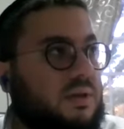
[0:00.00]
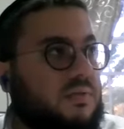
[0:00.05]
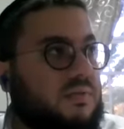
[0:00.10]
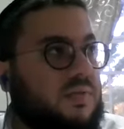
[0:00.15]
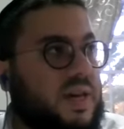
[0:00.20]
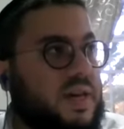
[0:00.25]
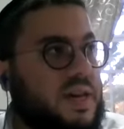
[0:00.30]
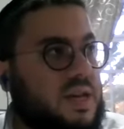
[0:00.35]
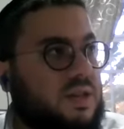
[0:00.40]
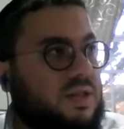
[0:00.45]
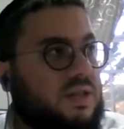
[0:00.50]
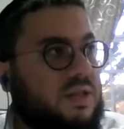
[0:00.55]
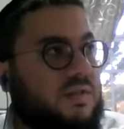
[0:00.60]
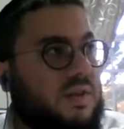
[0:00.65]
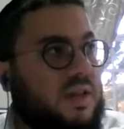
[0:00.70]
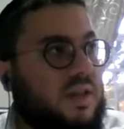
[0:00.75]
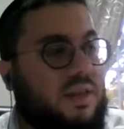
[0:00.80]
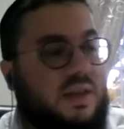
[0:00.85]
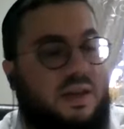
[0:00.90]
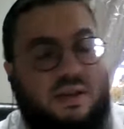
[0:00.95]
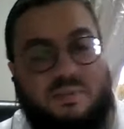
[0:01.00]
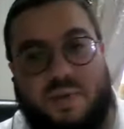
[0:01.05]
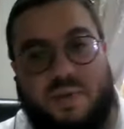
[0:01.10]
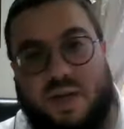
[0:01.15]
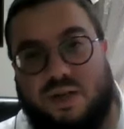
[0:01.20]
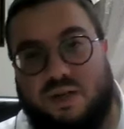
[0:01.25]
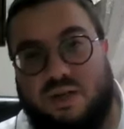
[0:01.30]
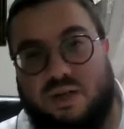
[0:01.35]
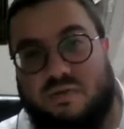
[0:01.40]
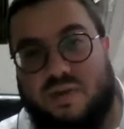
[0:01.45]
Vayeshev, I think,
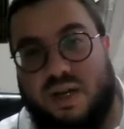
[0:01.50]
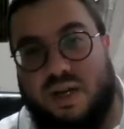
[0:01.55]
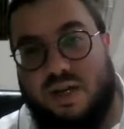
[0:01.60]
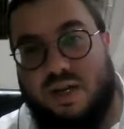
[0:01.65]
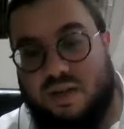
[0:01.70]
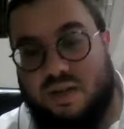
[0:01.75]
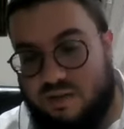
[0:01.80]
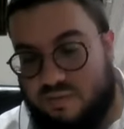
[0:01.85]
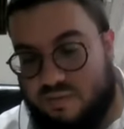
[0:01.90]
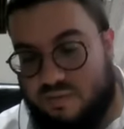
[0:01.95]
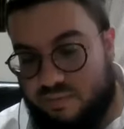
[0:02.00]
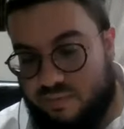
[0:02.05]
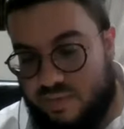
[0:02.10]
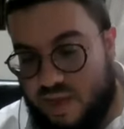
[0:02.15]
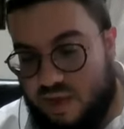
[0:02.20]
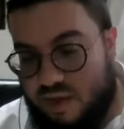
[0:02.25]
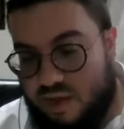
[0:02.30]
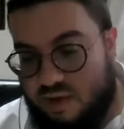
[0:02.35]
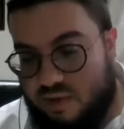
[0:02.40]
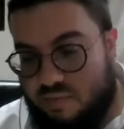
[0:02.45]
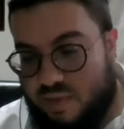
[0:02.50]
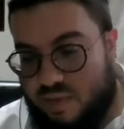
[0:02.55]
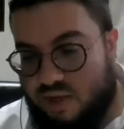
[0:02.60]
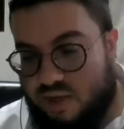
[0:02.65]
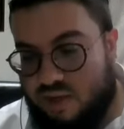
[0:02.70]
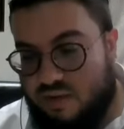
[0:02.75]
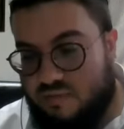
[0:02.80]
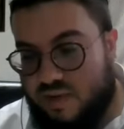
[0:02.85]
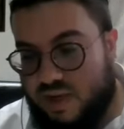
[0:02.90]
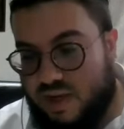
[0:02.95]
Parshat Vayeshev,
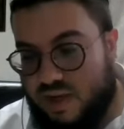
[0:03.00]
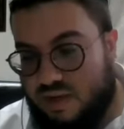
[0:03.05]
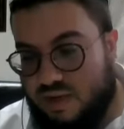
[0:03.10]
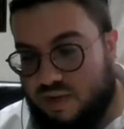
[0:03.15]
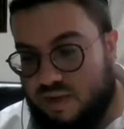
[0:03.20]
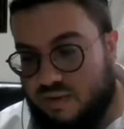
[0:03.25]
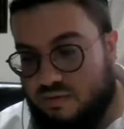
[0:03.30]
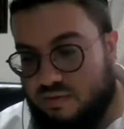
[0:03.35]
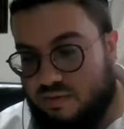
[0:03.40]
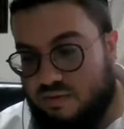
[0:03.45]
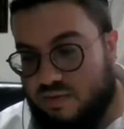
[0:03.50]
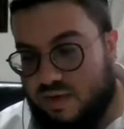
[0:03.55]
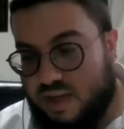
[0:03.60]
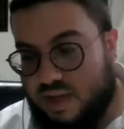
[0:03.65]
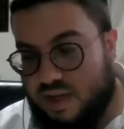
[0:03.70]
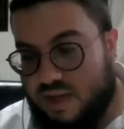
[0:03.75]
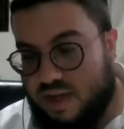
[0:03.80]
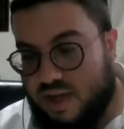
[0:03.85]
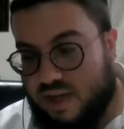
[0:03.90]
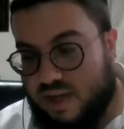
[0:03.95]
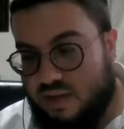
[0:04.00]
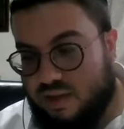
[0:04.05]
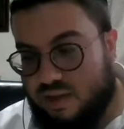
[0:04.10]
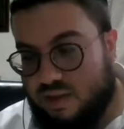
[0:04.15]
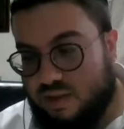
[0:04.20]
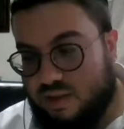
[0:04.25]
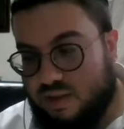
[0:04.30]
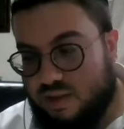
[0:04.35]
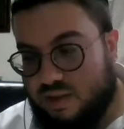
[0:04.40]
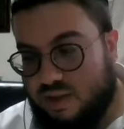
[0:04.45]
Parshat Vayeshev or Vayigash
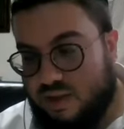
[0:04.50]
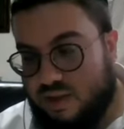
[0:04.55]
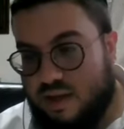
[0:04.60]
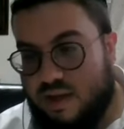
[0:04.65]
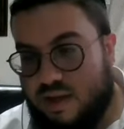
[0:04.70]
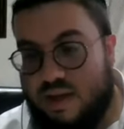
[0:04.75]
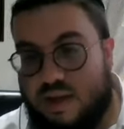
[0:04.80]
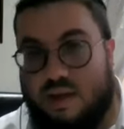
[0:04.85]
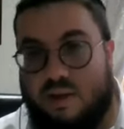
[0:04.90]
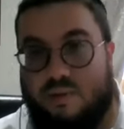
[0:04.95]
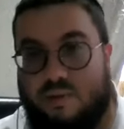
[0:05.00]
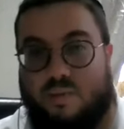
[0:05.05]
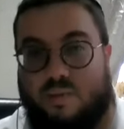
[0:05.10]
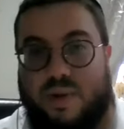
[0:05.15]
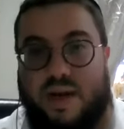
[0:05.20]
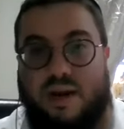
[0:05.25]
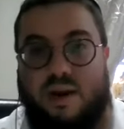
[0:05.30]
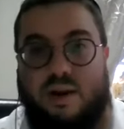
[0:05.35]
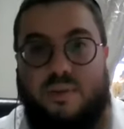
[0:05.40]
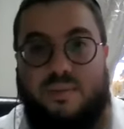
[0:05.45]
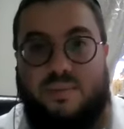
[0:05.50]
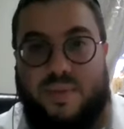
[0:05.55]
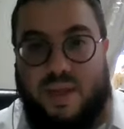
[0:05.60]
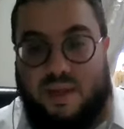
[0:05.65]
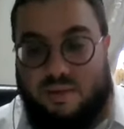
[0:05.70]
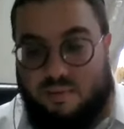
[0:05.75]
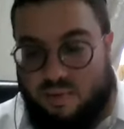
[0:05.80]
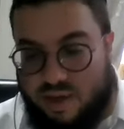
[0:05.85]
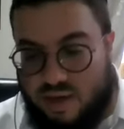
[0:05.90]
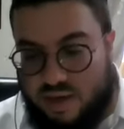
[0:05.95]
where
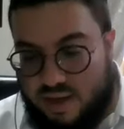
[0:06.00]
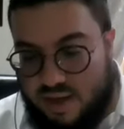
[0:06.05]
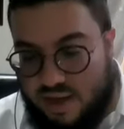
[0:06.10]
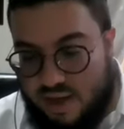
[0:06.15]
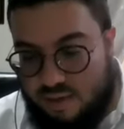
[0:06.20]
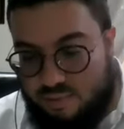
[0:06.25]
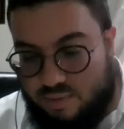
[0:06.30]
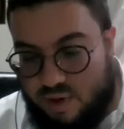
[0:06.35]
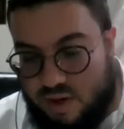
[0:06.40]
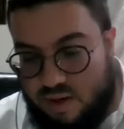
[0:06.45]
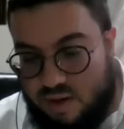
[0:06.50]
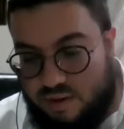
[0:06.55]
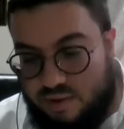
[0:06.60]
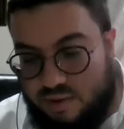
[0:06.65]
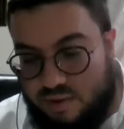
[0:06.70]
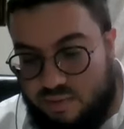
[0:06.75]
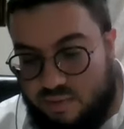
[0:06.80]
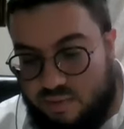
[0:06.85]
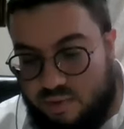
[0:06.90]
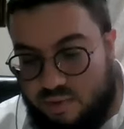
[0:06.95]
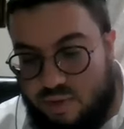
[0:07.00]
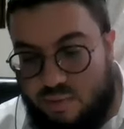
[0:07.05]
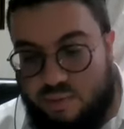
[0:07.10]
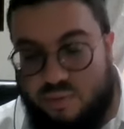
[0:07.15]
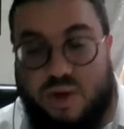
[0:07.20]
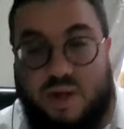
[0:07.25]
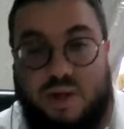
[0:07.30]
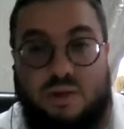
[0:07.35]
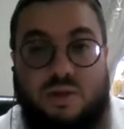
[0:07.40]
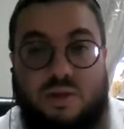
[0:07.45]
where where the, the
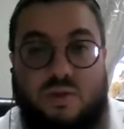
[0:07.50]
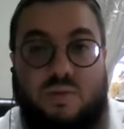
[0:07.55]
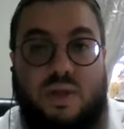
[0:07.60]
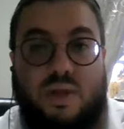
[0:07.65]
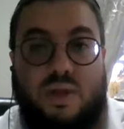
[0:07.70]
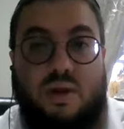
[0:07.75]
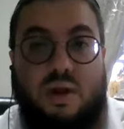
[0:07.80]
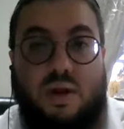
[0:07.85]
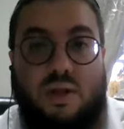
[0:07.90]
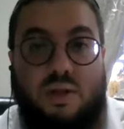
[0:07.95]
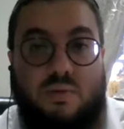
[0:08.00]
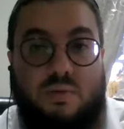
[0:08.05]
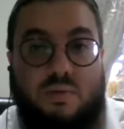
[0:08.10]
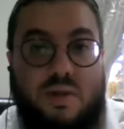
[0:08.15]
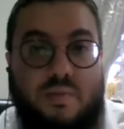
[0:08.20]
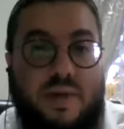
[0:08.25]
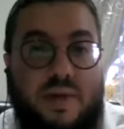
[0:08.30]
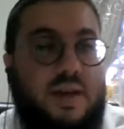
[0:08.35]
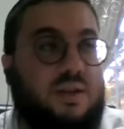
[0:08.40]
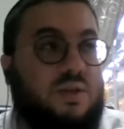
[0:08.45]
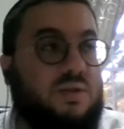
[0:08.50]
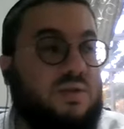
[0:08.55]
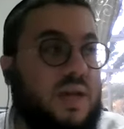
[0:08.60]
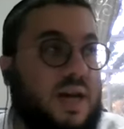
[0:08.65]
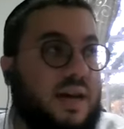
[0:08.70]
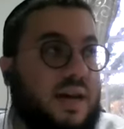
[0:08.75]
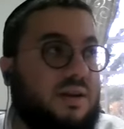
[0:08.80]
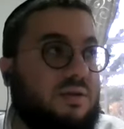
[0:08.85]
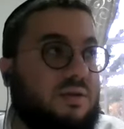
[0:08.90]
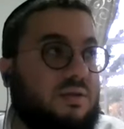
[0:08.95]
brothers when they're on their way back to
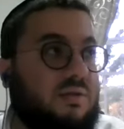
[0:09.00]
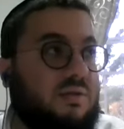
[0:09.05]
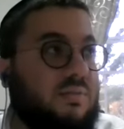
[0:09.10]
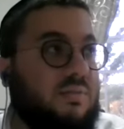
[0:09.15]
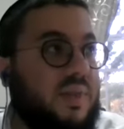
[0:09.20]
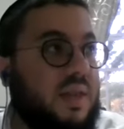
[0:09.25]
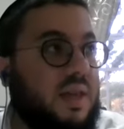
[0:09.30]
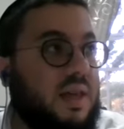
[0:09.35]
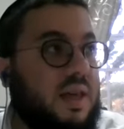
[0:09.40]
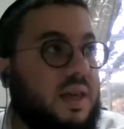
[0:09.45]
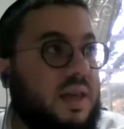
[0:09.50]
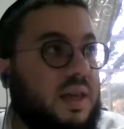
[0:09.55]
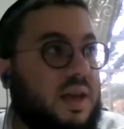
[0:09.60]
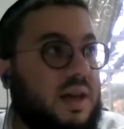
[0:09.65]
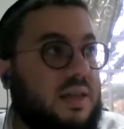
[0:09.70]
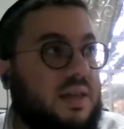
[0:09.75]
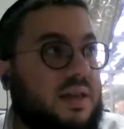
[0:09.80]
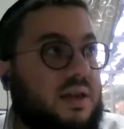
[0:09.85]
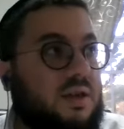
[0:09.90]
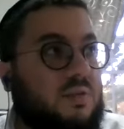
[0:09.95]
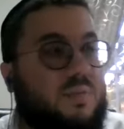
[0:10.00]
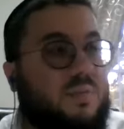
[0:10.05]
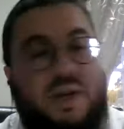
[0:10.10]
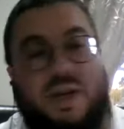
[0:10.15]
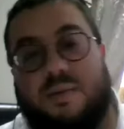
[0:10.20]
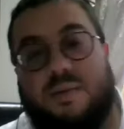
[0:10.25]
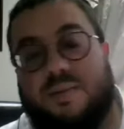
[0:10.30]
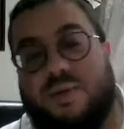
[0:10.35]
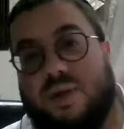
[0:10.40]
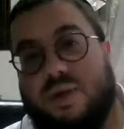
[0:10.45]
Yaakov, and they open
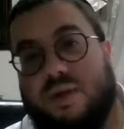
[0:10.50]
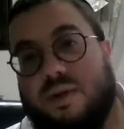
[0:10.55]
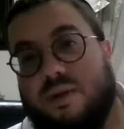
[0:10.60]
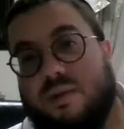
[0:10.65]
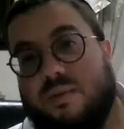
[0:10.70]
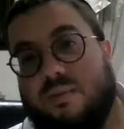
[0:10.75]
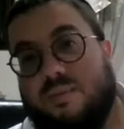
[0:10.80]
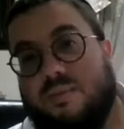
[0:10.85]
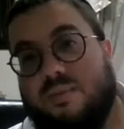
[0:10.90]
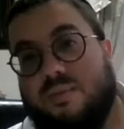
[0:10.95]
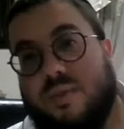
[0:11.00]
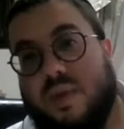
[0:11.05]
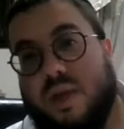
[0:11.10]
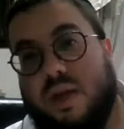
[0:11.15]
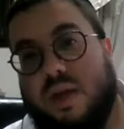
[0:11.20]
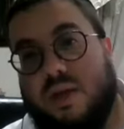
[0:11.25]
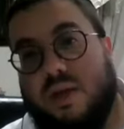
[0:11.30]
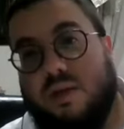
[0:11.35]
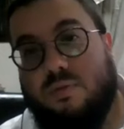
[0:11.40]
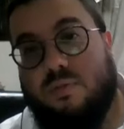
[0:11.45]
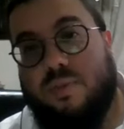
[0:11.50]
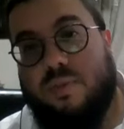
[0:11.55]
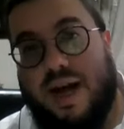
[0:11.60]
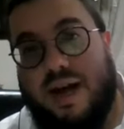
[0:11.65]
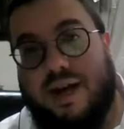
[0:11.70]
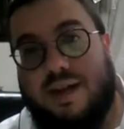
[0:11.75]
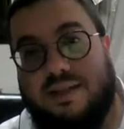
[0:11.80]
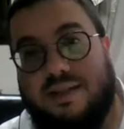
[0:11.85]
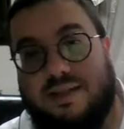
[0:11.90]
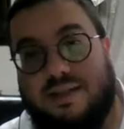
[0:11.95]
up the their
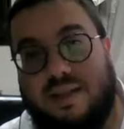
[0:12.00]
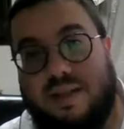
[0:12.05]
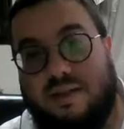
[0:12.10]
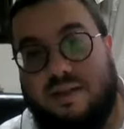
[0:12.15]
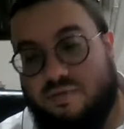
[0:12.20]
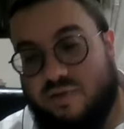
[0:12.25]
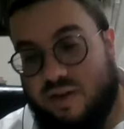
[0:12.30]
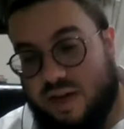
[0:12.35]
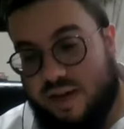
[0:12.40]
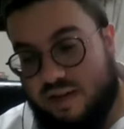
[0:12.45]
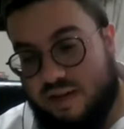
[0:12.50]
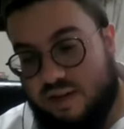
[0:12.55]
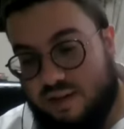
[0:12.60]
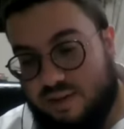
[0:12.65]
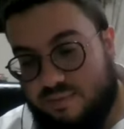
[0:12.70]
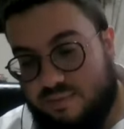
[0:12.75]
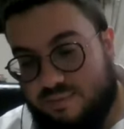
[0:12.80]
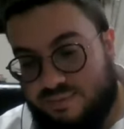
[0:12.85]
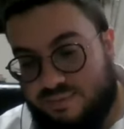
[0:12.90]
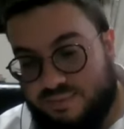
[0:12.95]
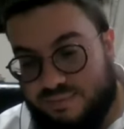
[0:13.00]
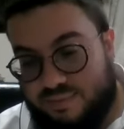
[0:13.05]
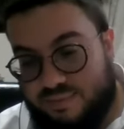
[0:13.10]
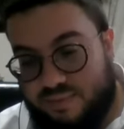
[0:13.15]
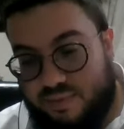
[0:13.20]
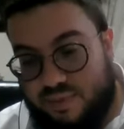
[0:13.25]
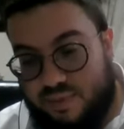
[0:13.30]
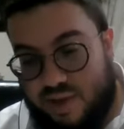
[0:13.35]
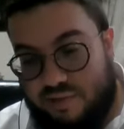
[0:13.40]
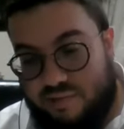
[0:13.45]
bags and they find
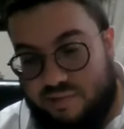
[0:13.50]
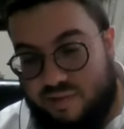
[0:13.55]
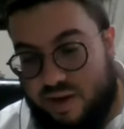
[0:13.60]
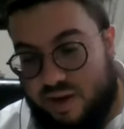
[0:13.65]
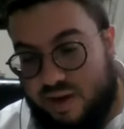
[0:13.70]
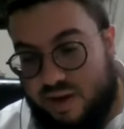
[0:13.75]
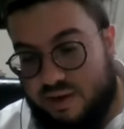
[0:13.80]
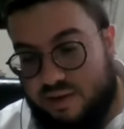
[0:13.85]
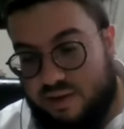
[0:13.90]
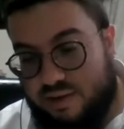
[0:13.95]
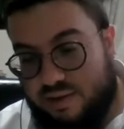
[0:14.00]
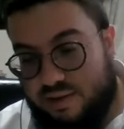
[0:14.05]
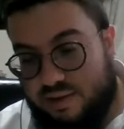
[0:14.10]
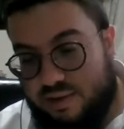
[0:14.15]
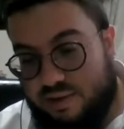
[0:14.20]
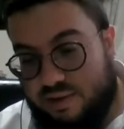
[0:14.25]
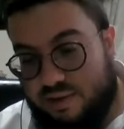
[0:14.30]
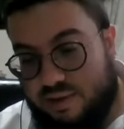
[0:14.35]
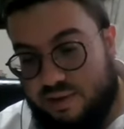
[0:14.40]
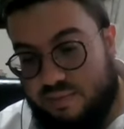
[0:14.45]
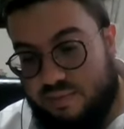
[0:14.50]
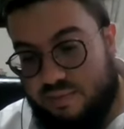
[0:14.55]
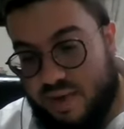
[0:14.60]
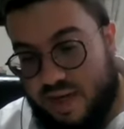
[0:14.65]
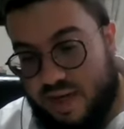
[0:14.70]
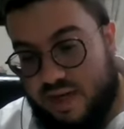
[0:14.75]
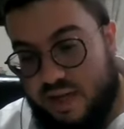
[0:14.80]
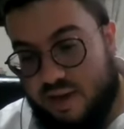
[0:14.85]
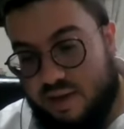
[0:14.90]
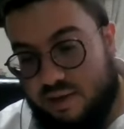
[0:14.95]
they find the
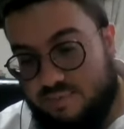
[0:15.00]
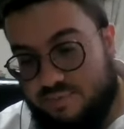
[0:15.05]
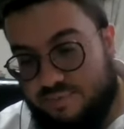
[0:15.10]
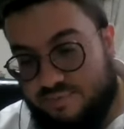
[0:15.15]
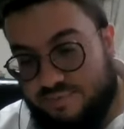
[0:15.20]
money.